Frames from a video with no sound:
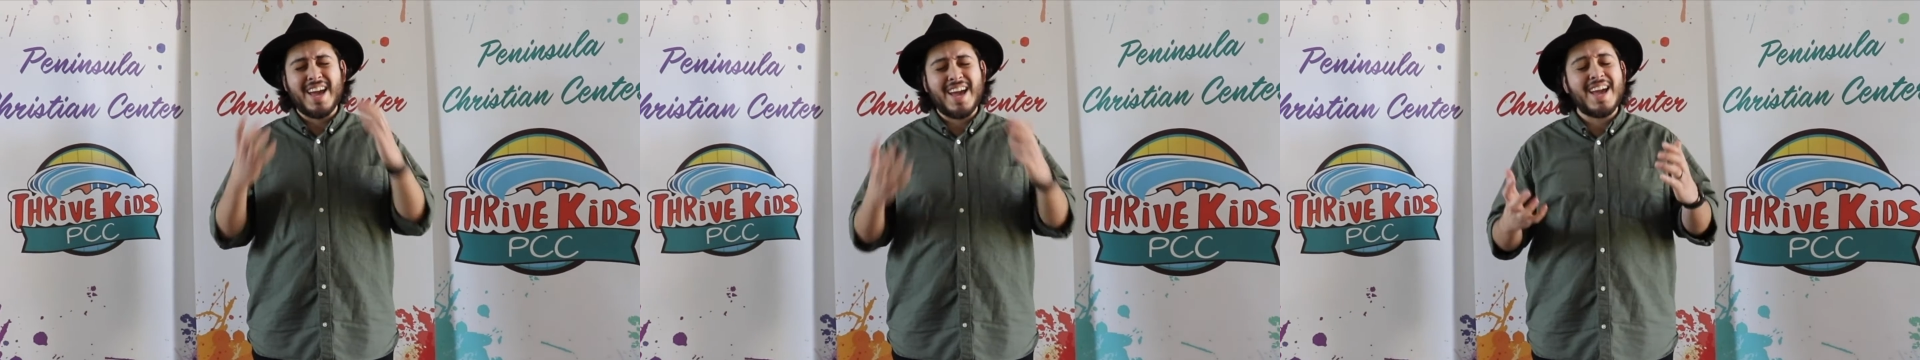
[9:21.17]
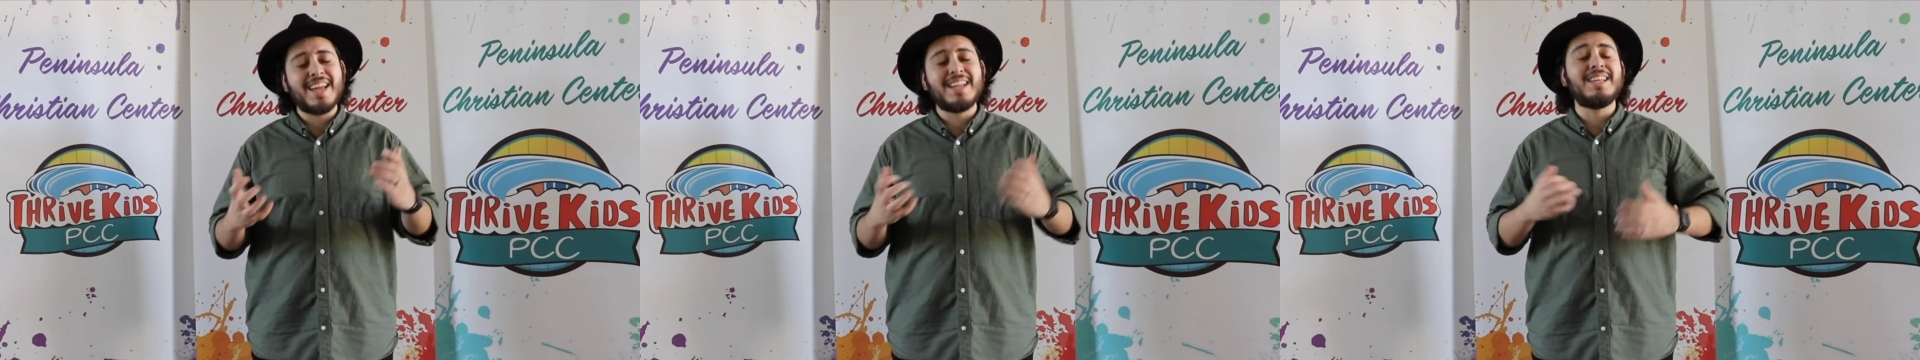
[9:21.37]

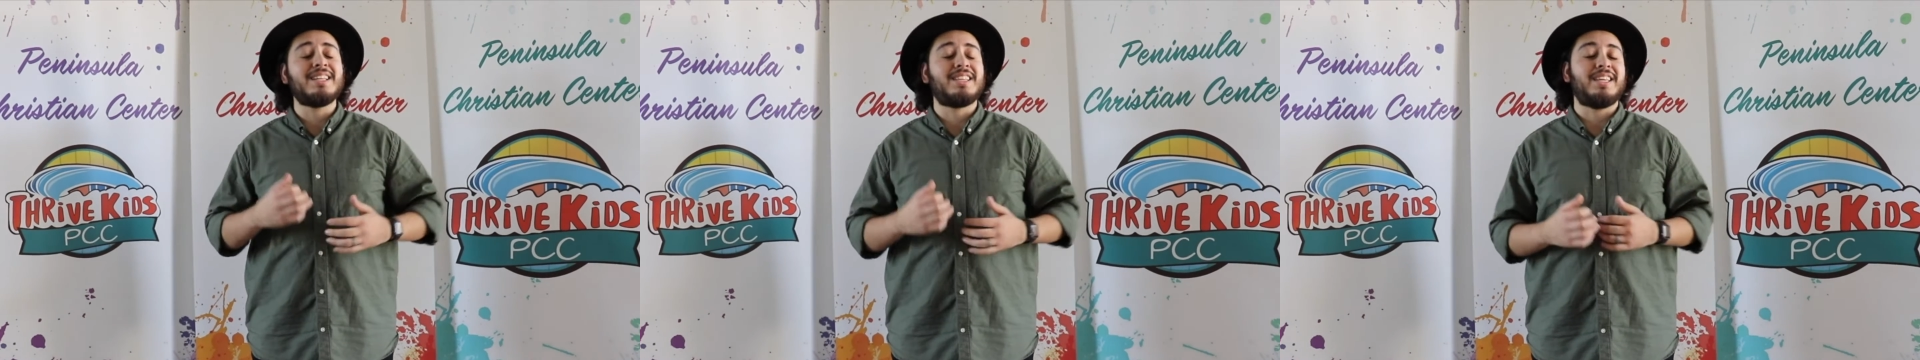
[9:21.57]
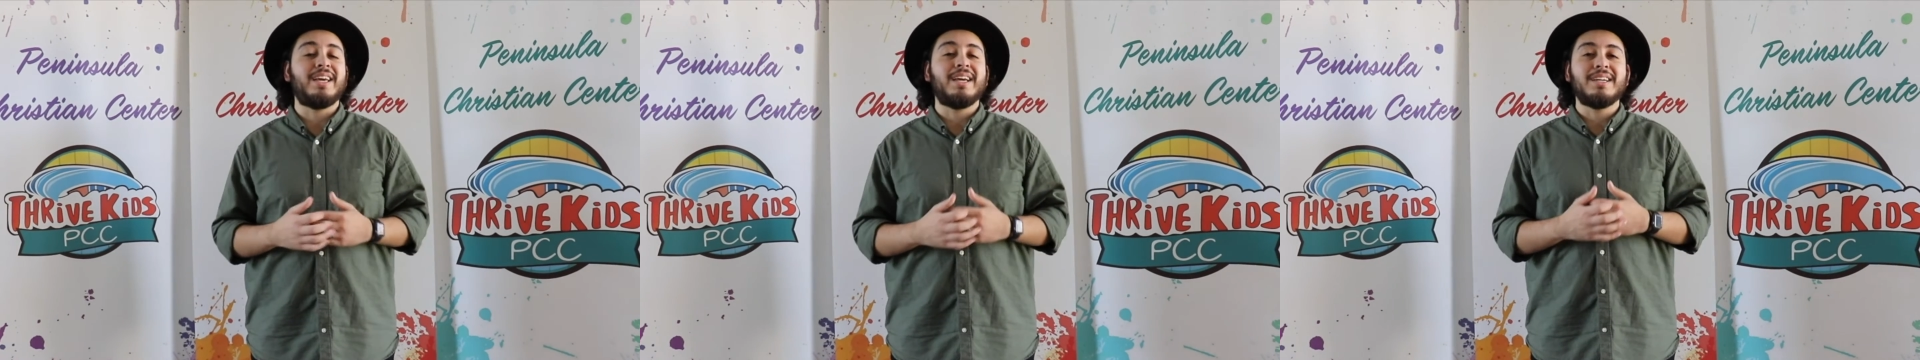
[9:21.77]

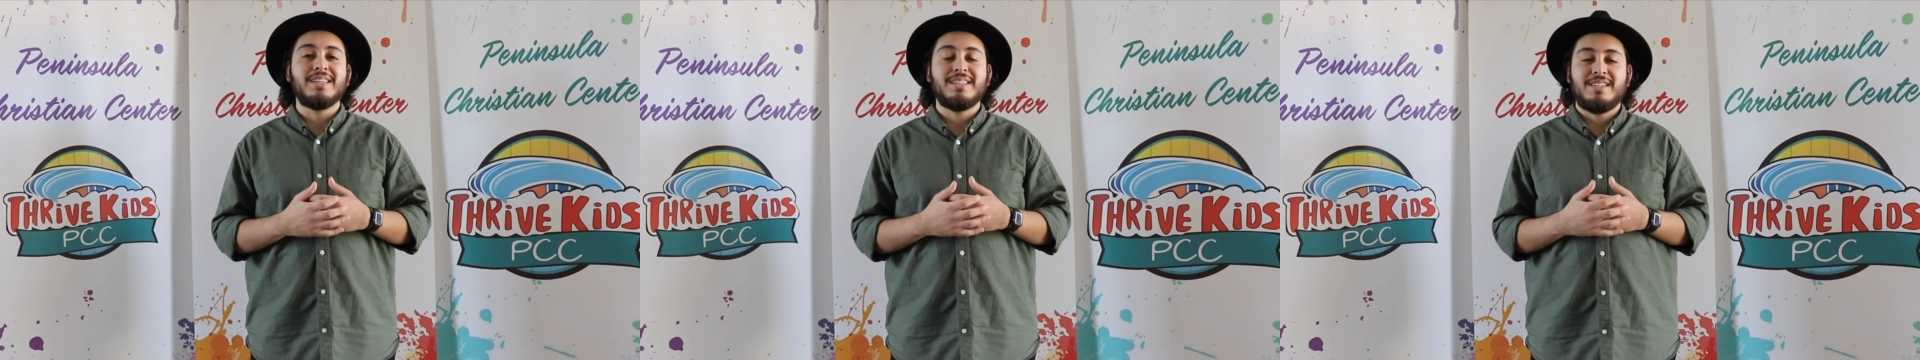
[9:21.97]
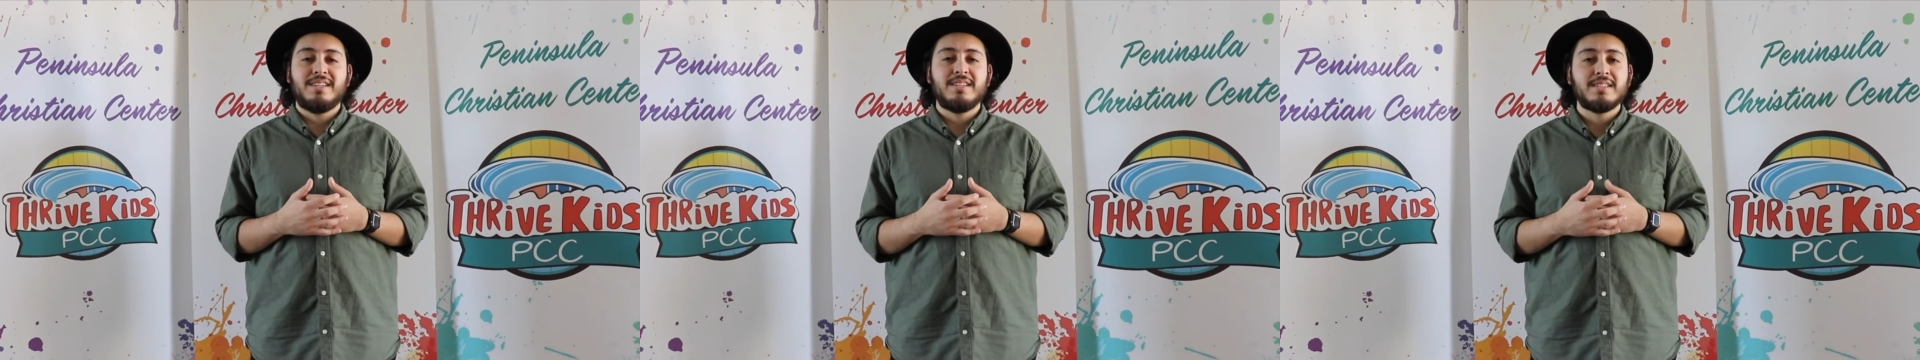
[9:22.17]

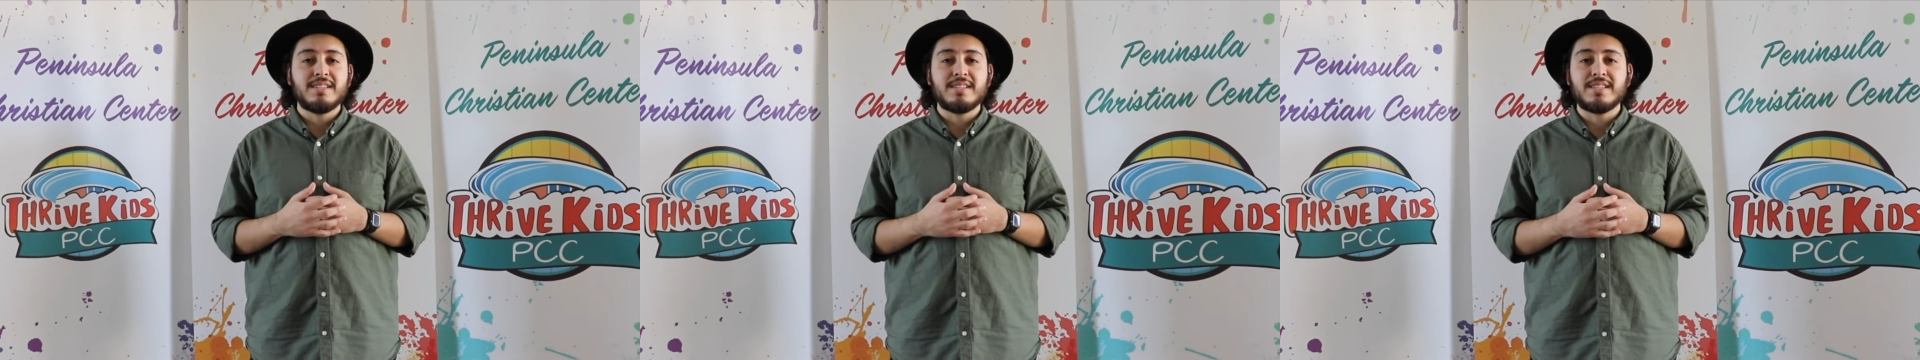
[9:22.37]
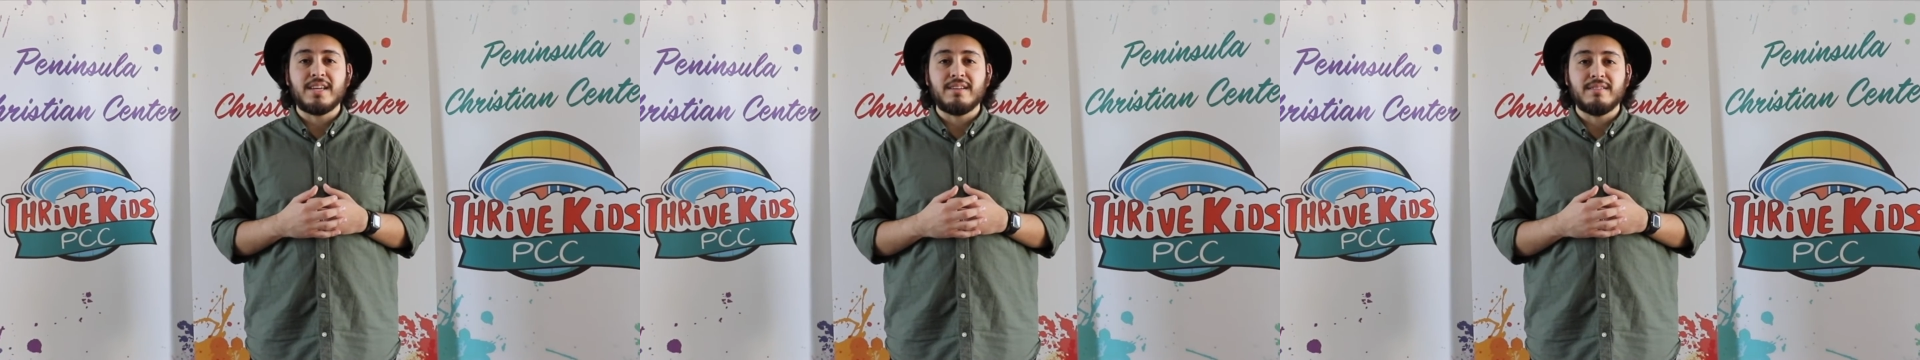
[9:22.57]
anything to
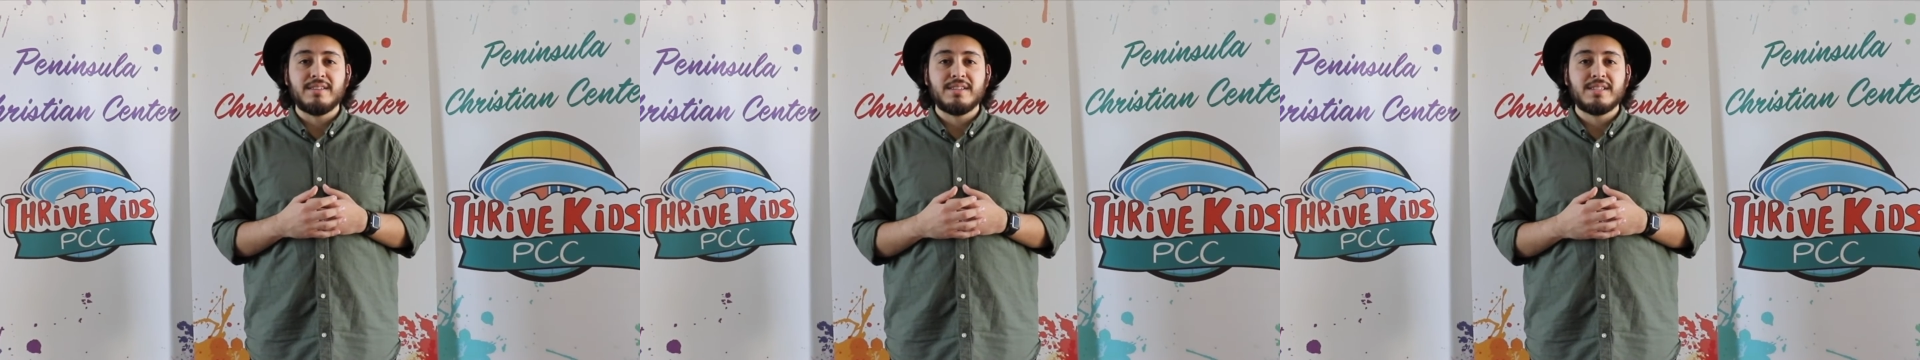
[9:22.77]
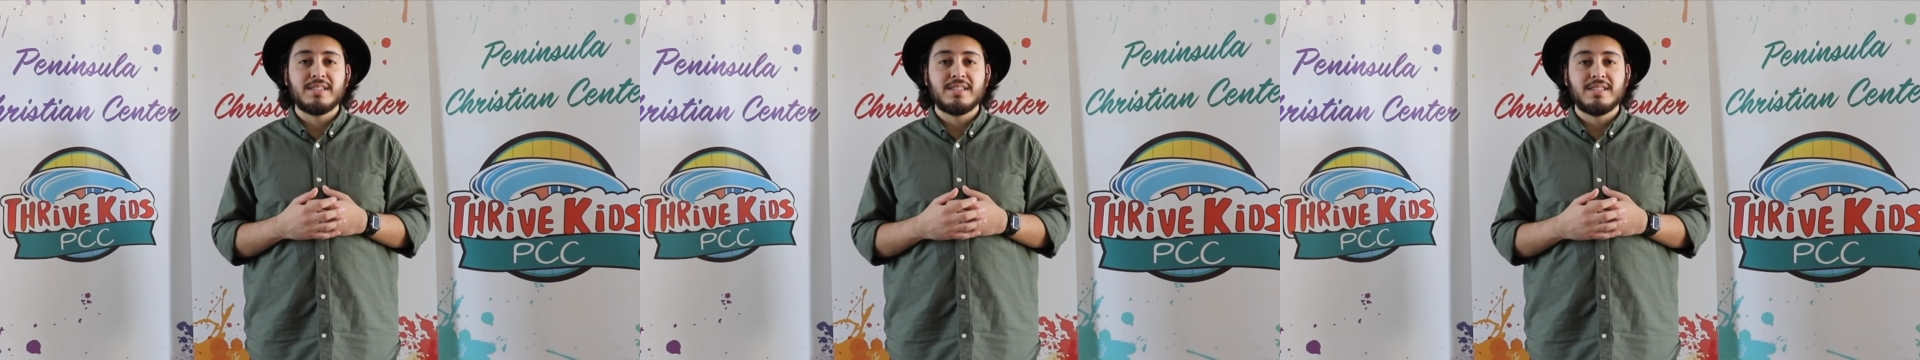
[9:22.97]
save
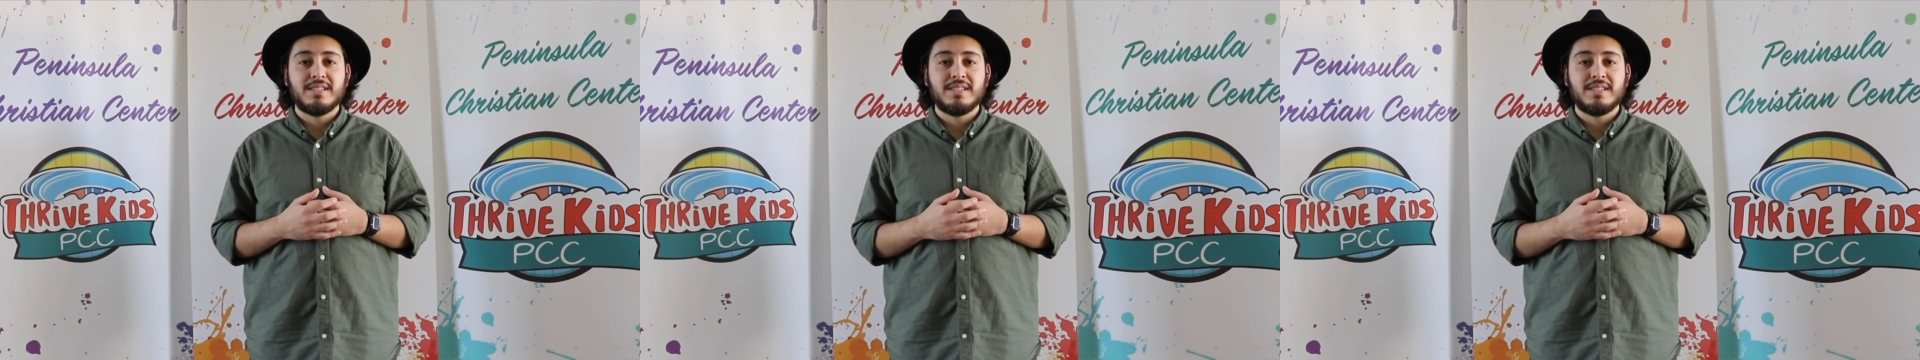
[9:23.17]
us.